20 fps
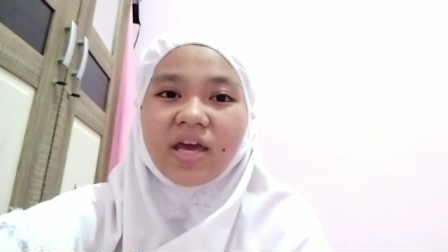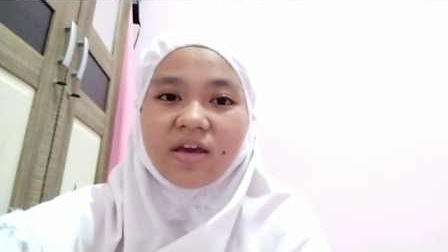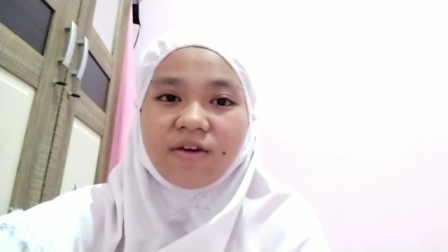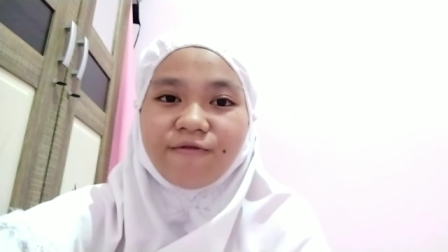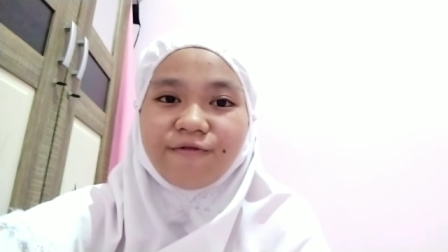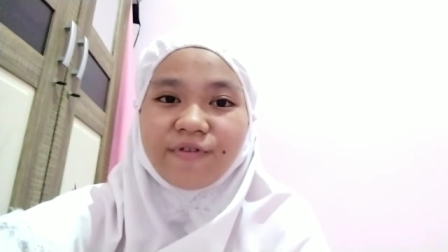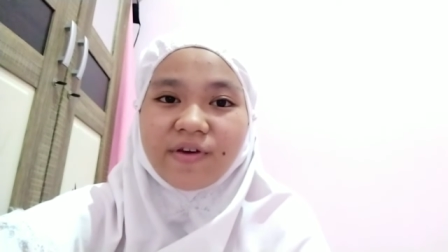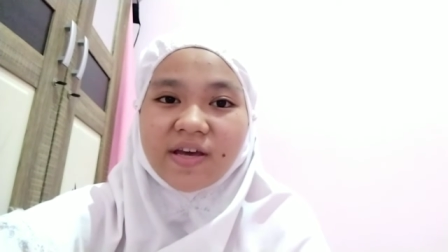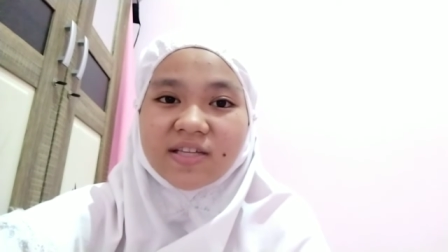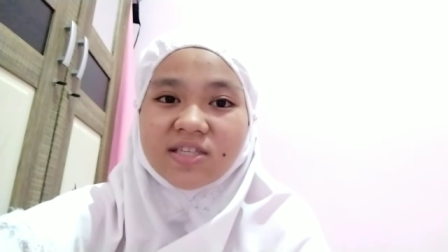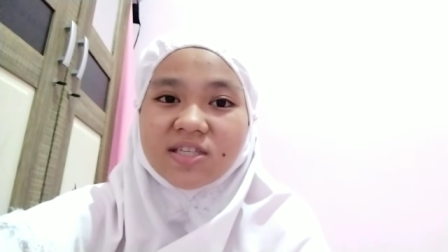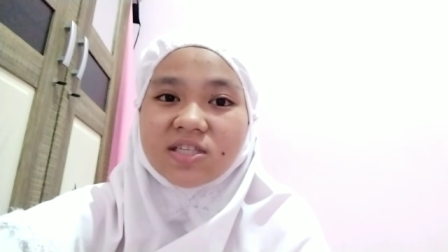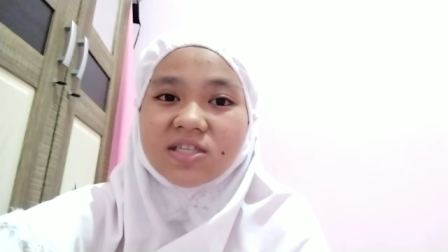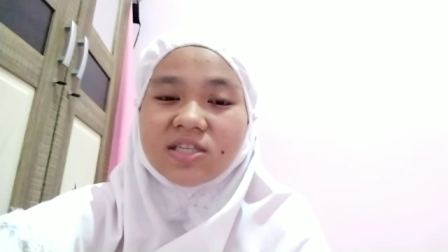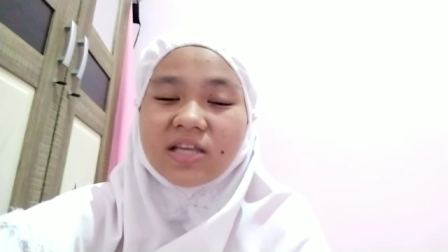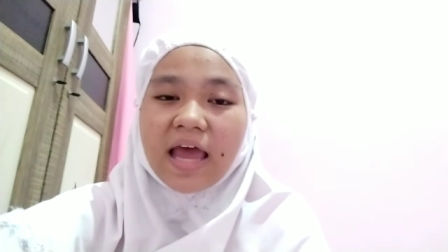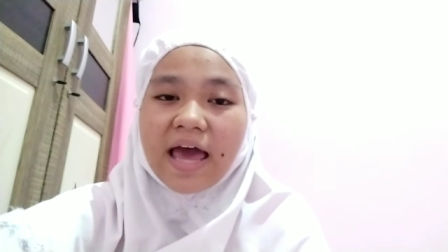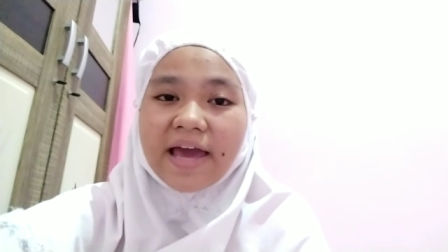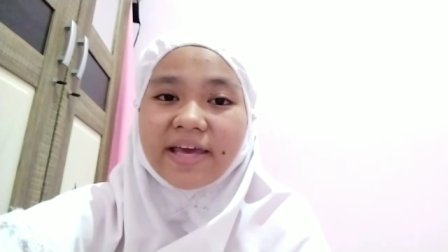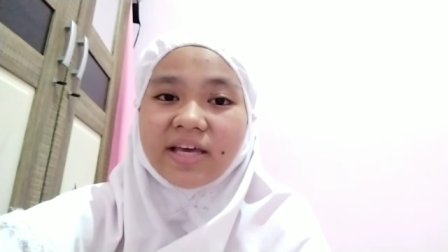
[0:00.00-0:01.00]
if
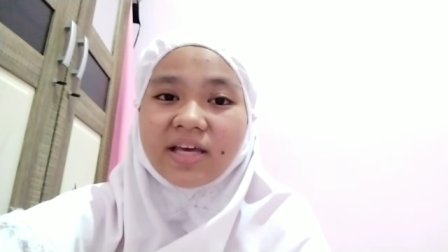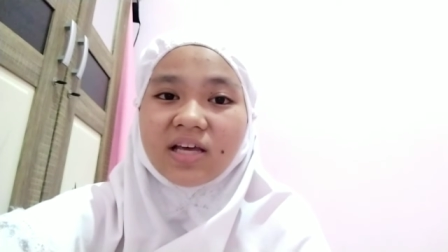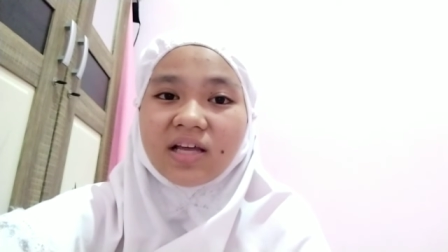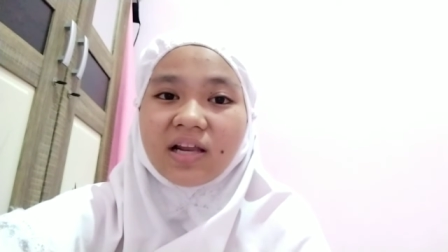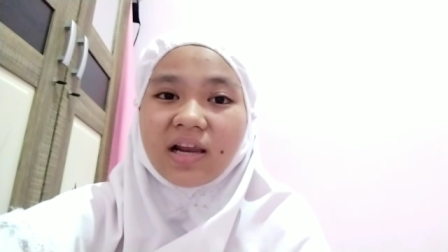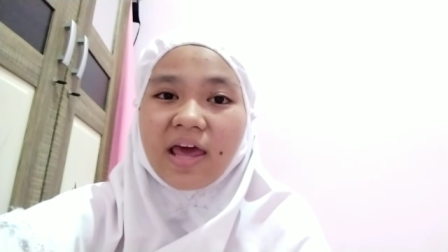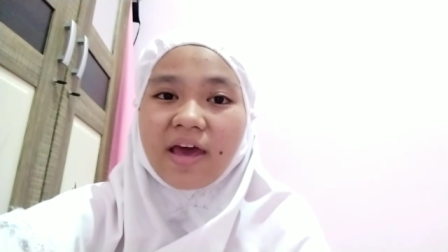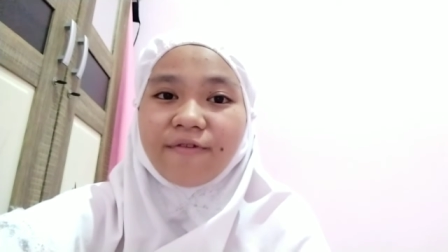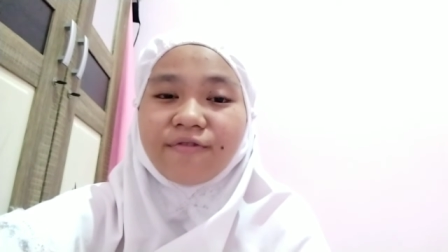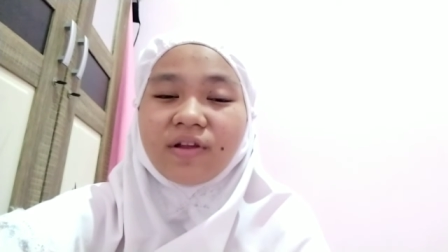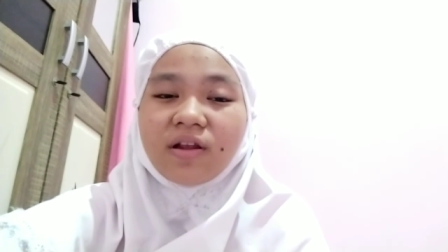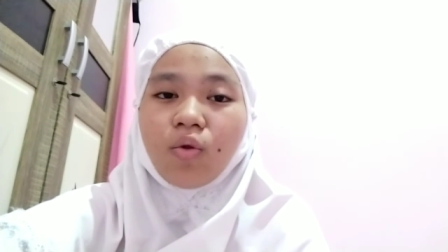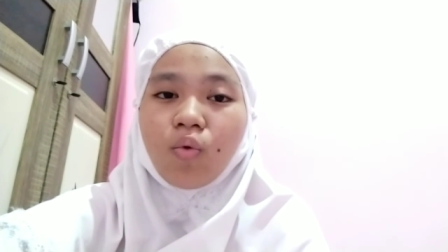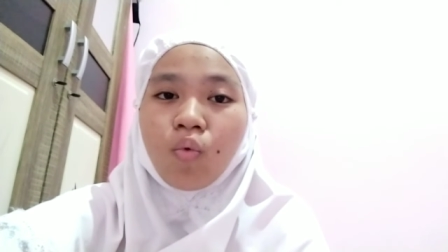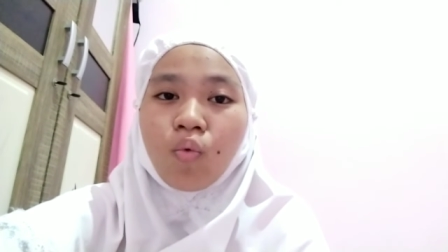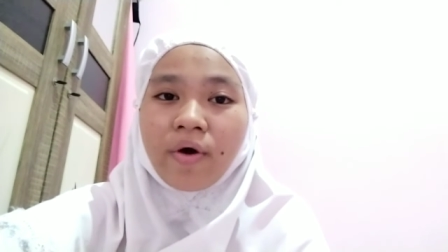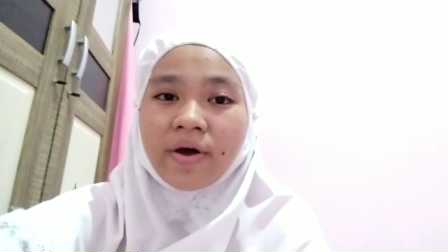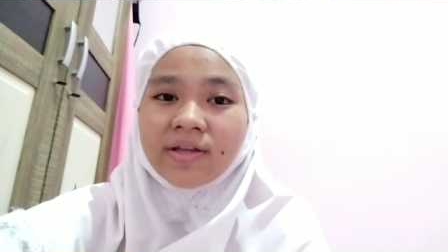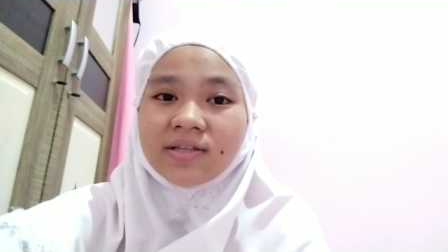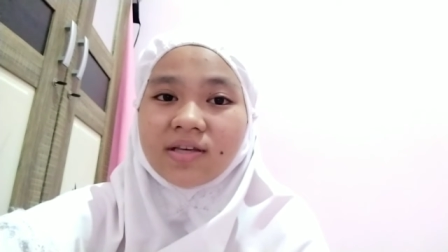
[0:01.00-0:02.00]
it's like
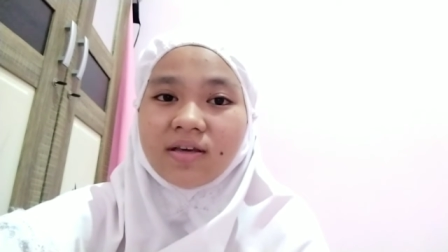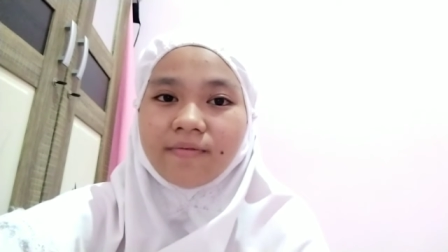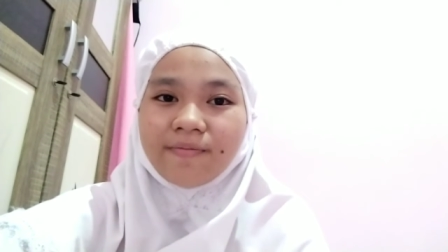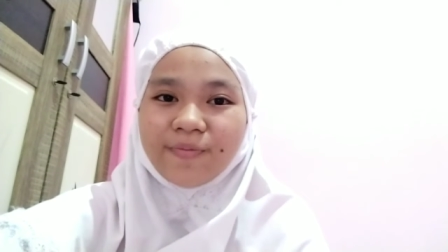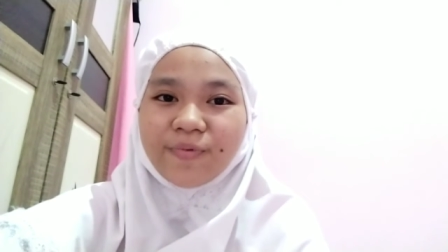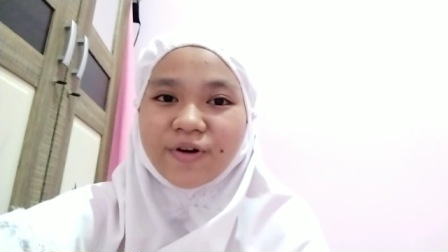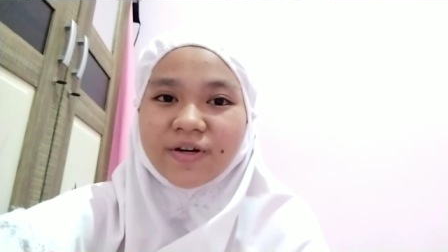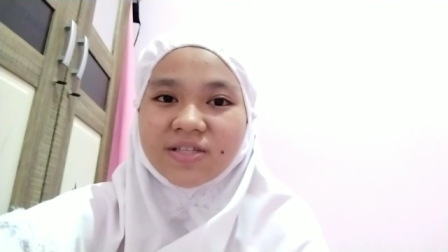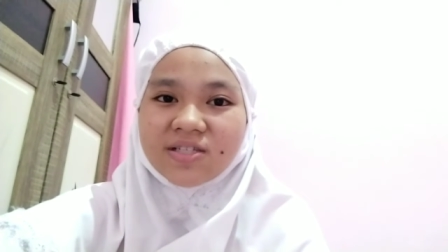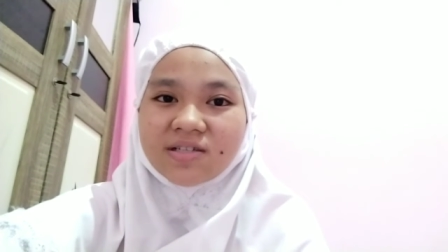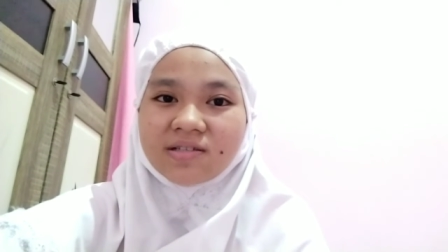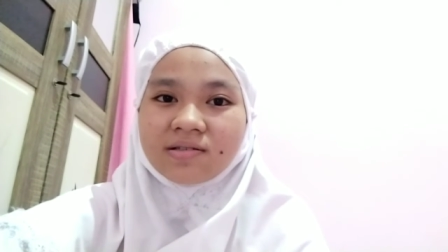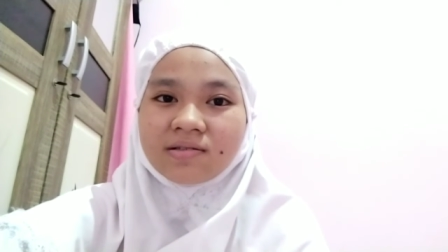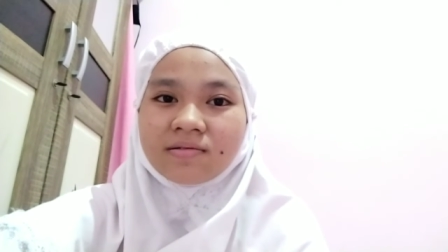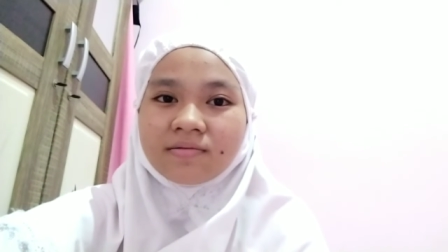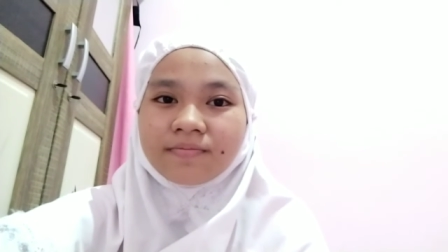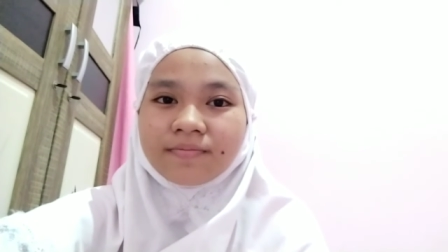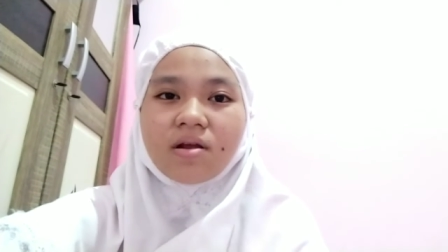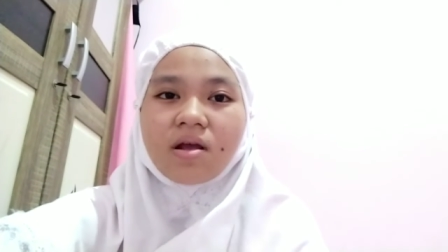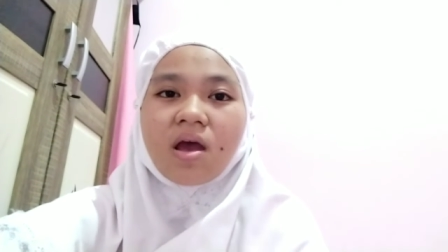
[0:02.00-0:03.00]
level 1 important,